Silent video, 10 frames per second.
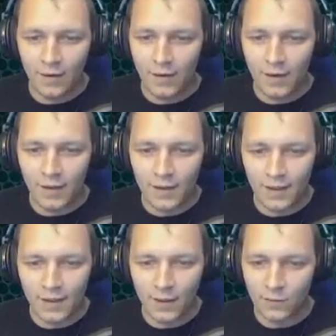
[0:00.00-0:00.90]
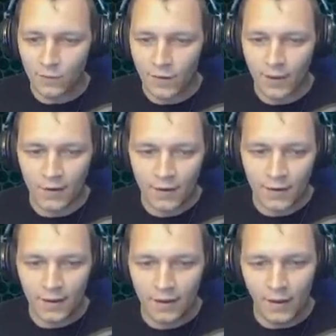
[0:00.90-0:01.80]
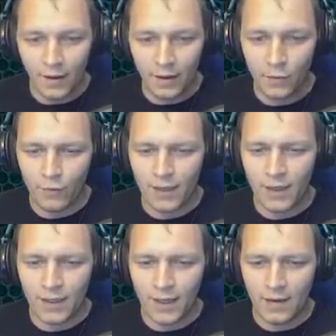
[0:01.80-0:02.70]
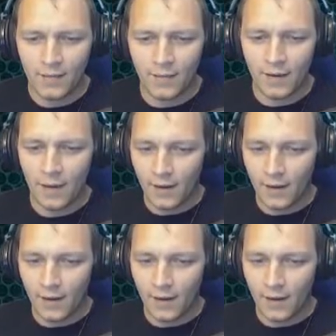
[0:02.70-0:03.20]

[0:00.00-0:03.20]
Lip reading: The details that I was reading on it are really in depth.